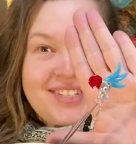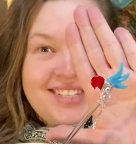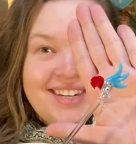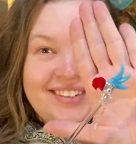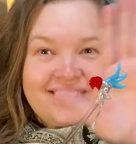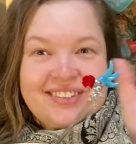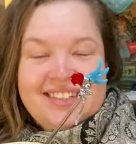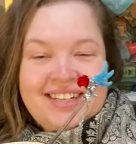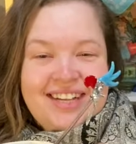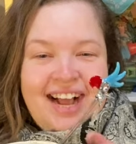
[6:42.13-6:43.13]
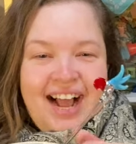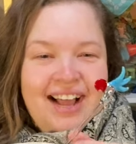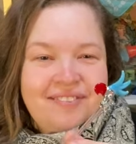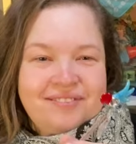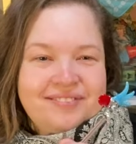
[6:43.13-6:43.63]
So
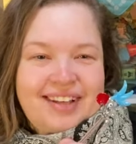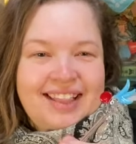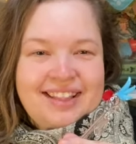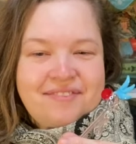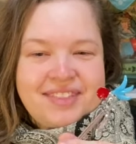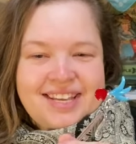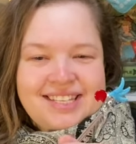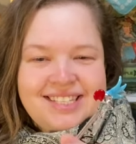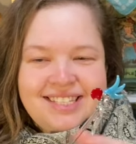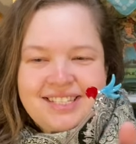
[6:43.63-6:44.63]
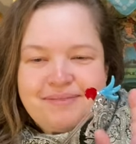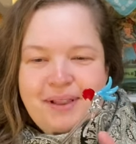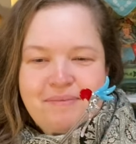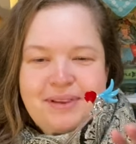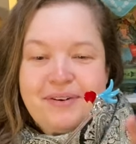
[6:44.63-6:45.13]
I'm, I love this. This
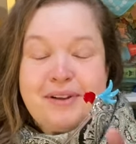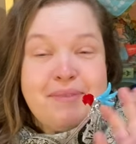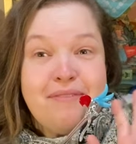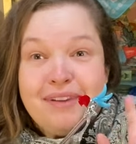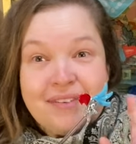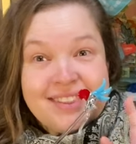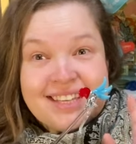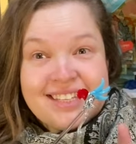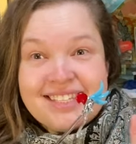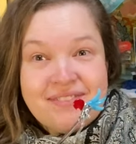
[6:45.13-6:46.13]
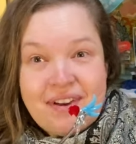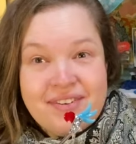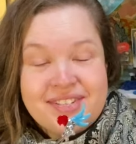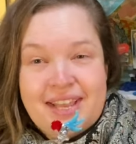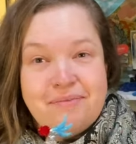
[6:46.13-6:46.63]
might be one of my favorite things they've
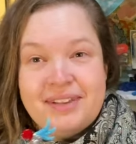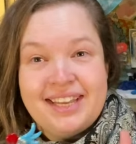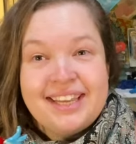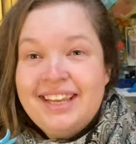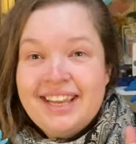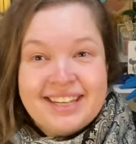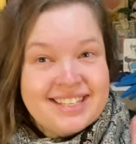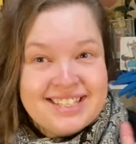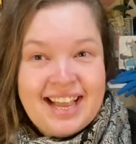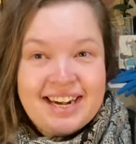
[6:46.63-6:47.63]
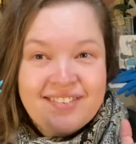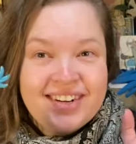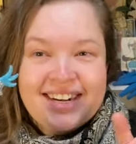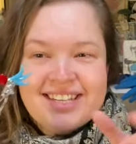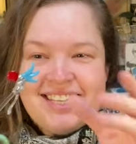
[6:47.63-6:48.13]
ever sent me. And it's not even
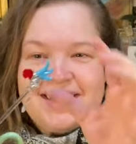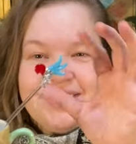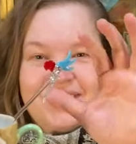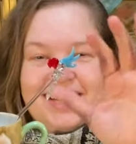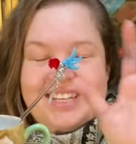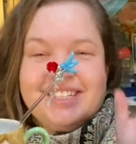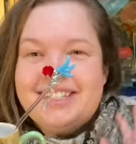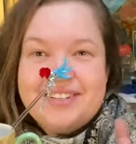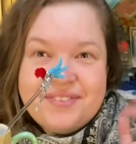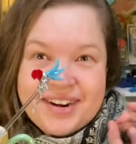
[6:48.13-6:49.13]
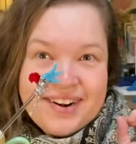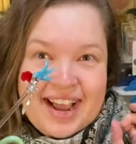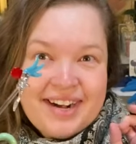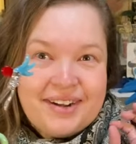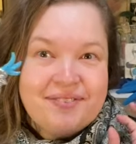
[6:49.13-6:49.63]
an accessory. It's just a weird
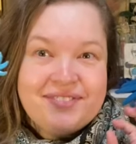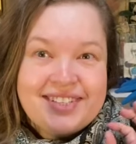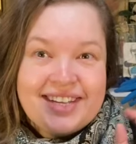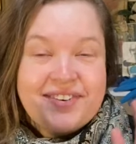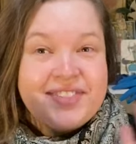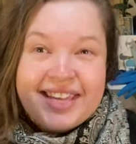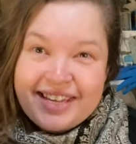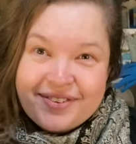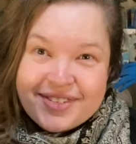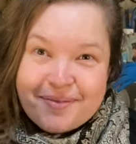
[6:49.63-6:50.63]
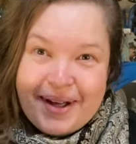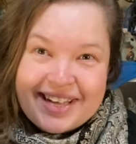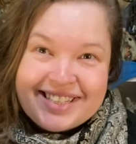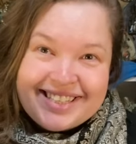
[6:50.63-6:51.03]
item. So thank you so much.